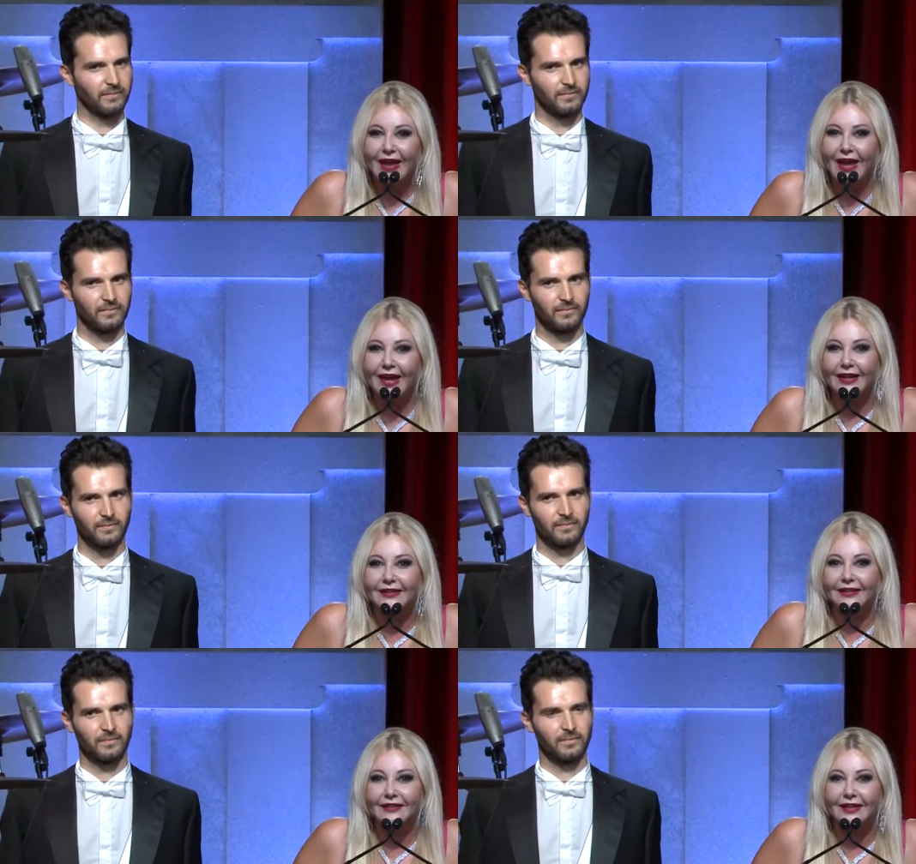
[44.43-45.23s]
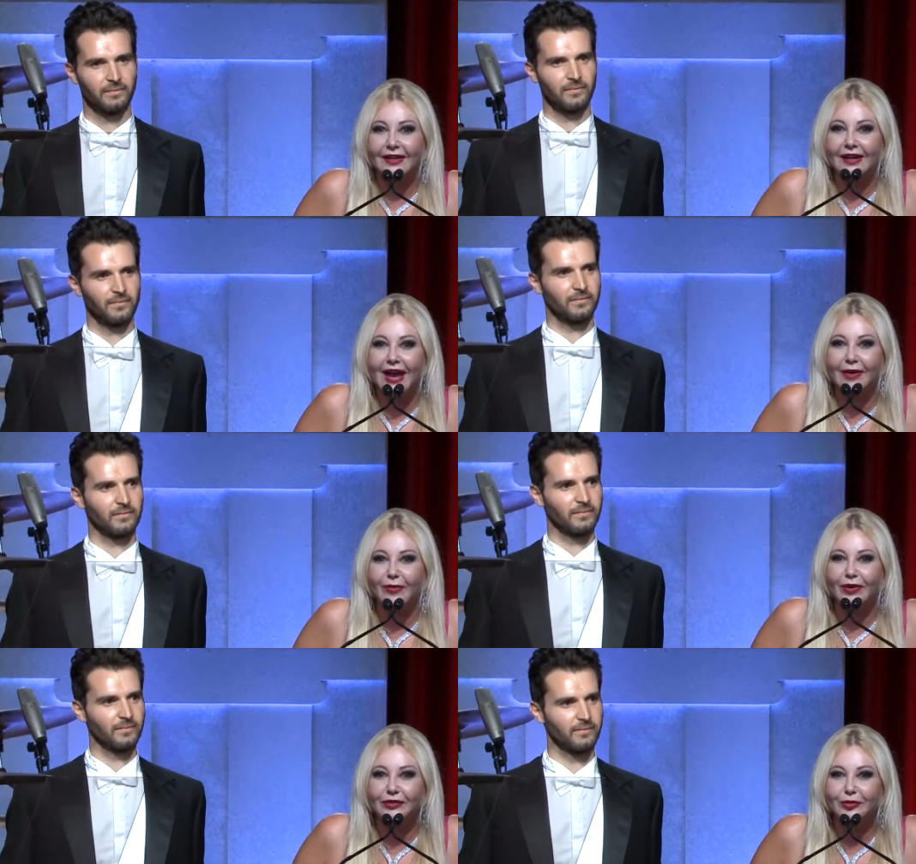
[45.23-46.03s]
Speaker 1: and uh, I
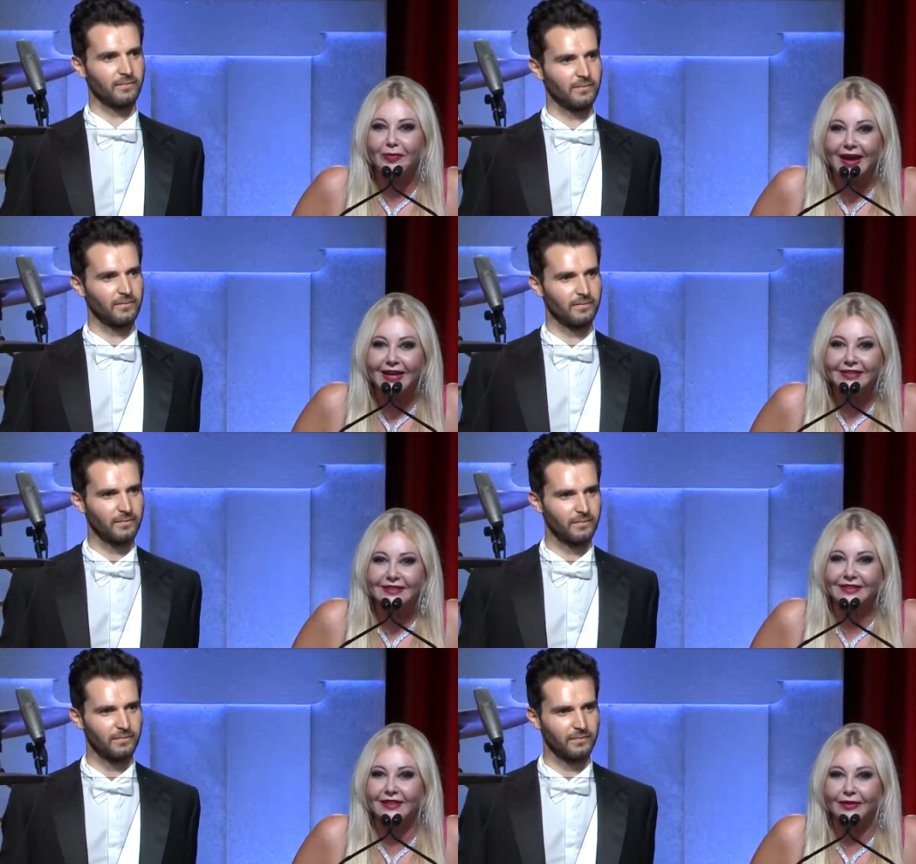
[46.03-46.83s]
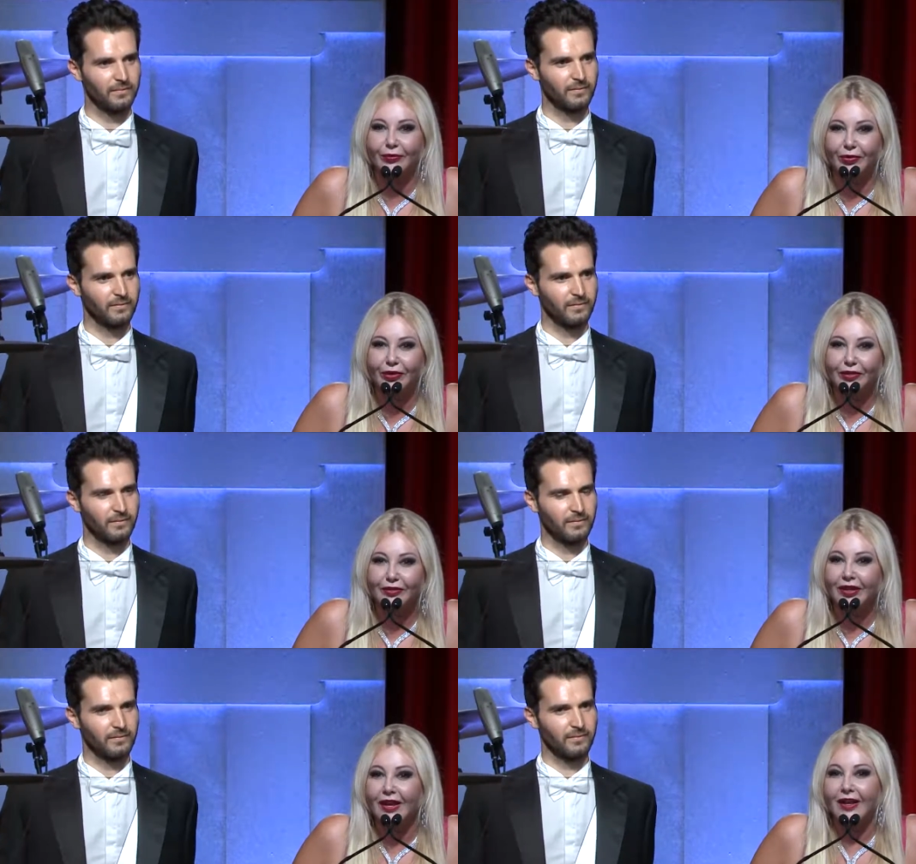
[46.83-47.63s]
want to pass uh, the word
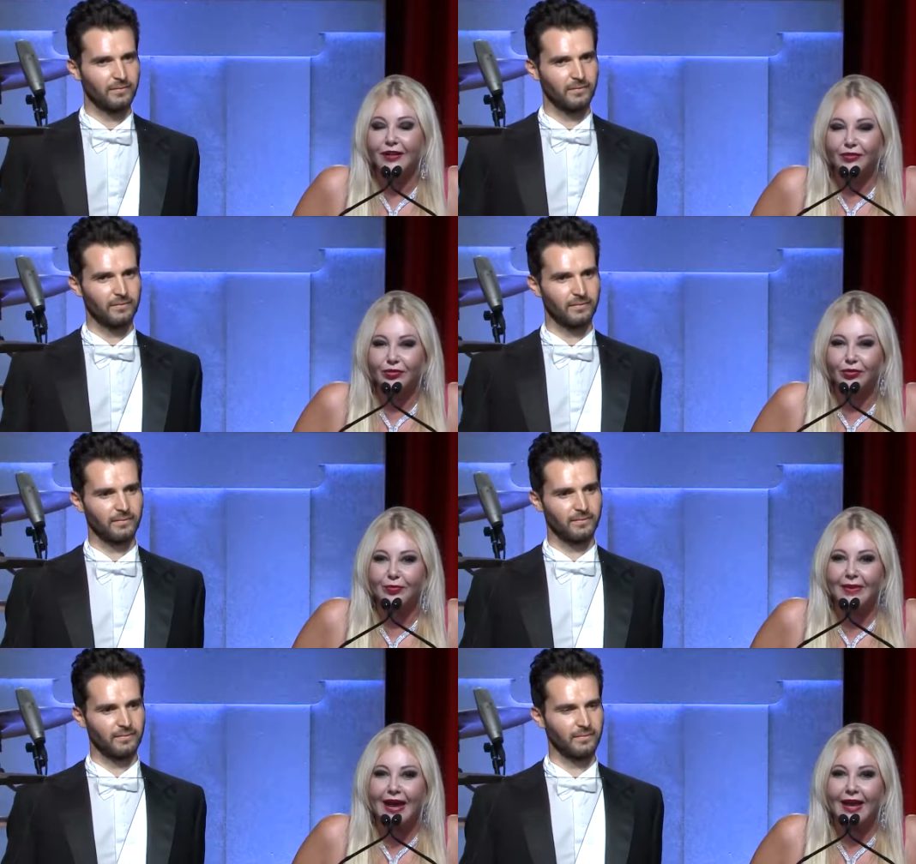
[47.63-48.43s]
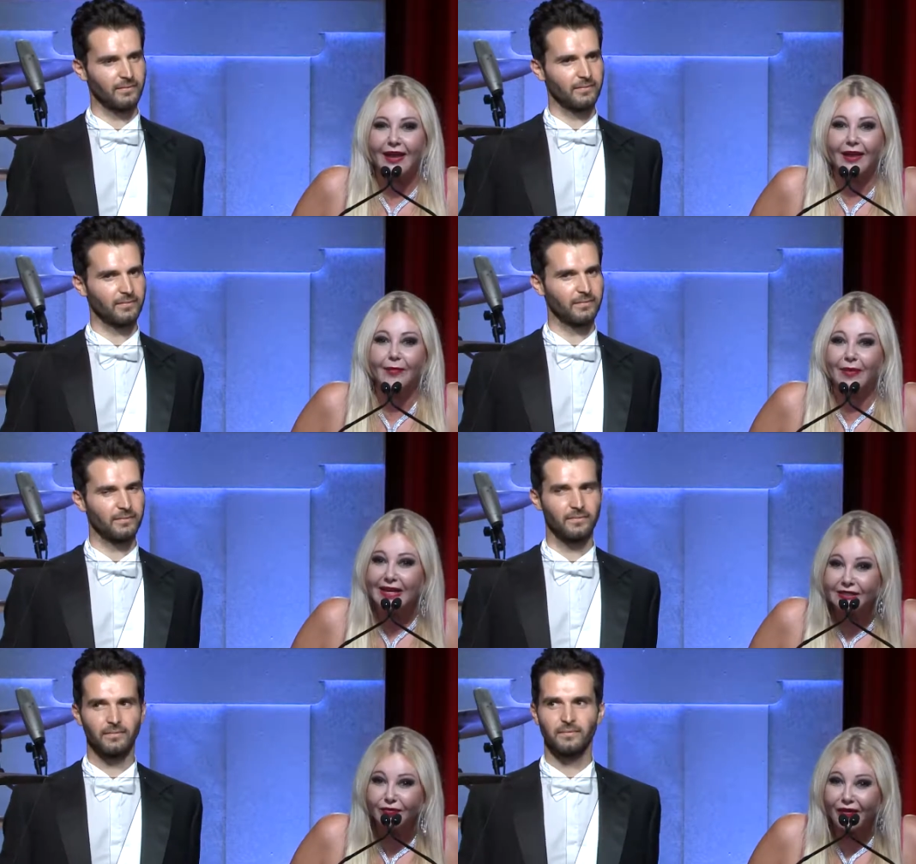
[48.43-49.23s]
to my
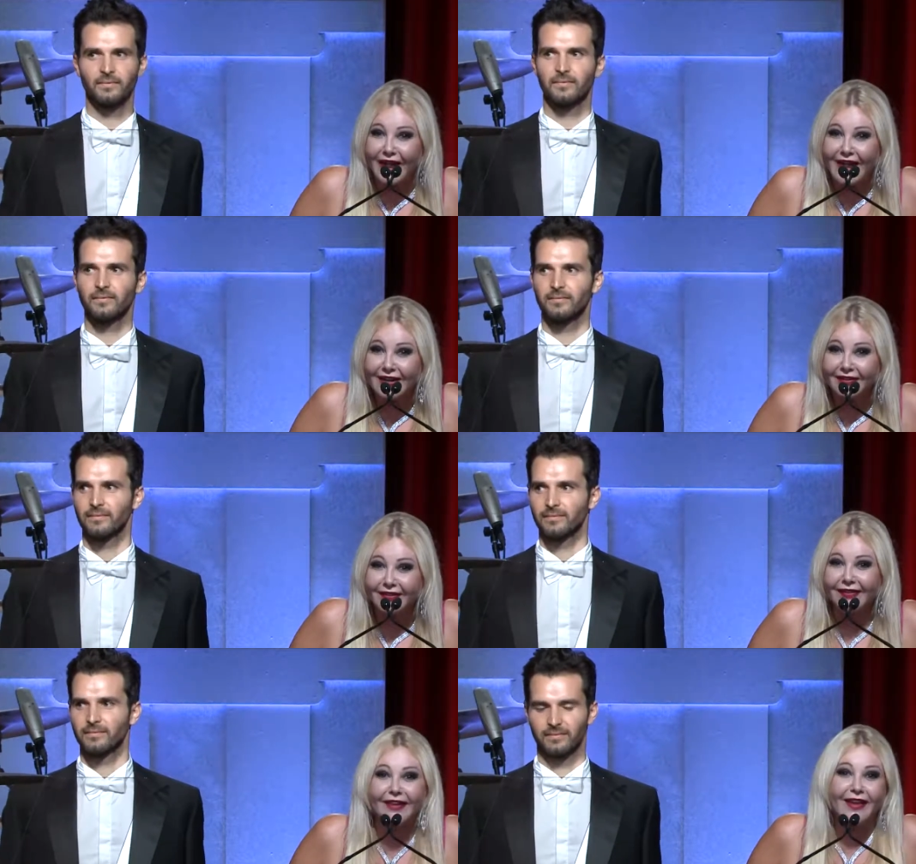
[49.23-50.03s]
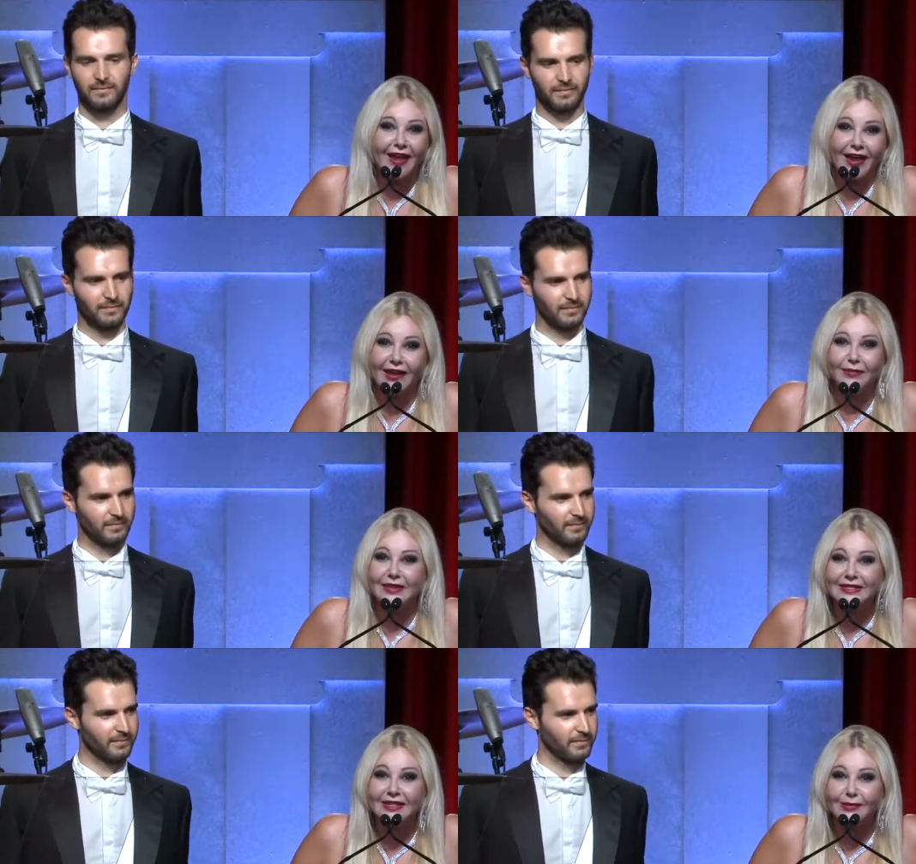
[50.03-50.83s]
best friend and
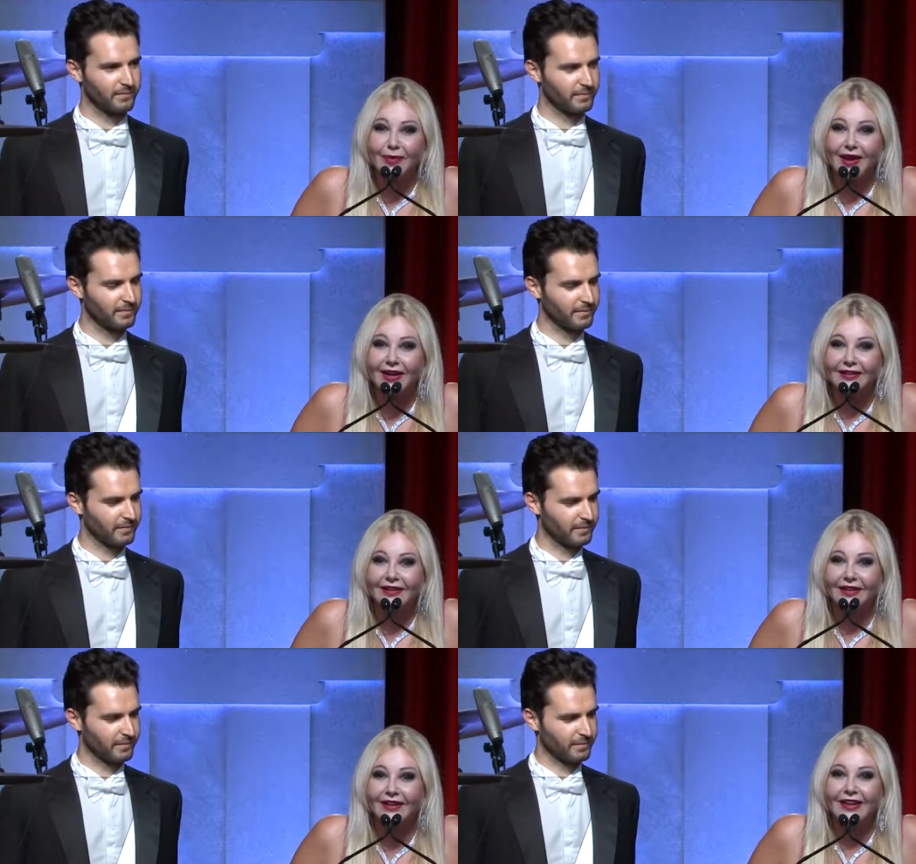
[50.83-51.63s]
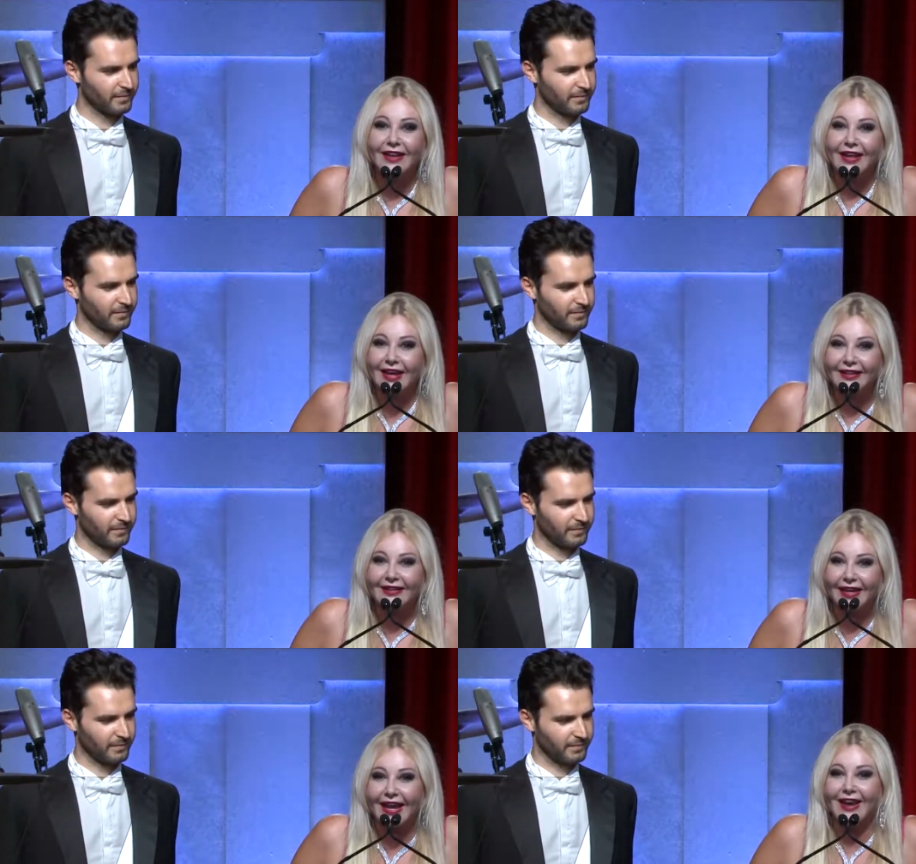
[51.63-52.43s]
business partner,
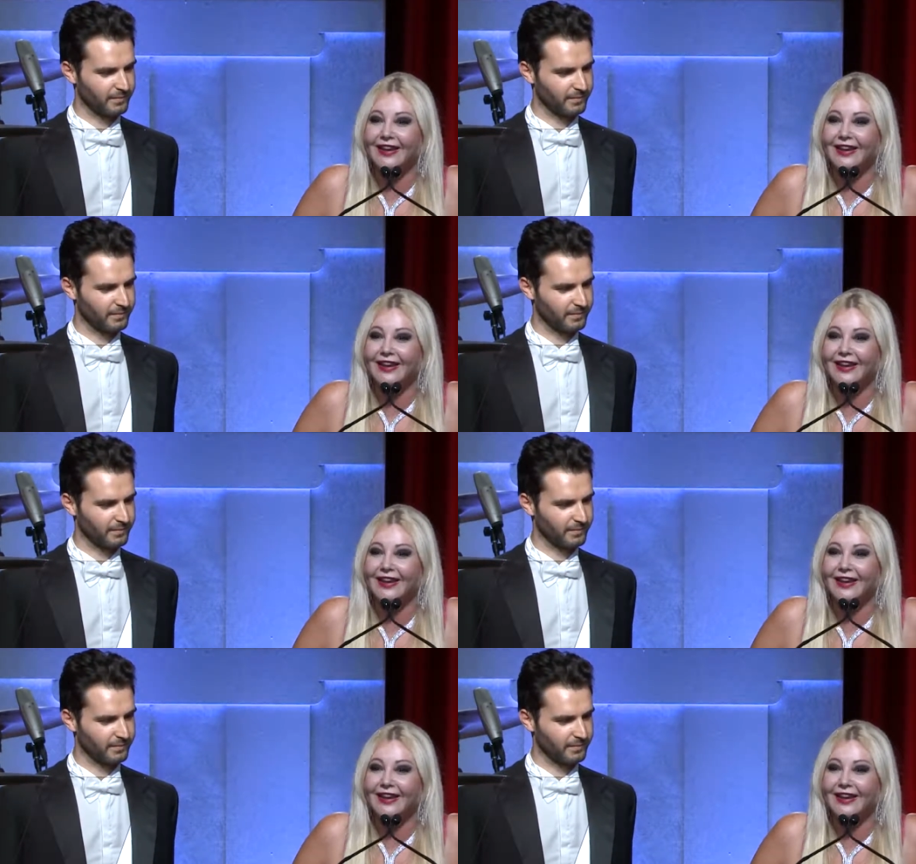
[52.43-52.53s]
Andrea.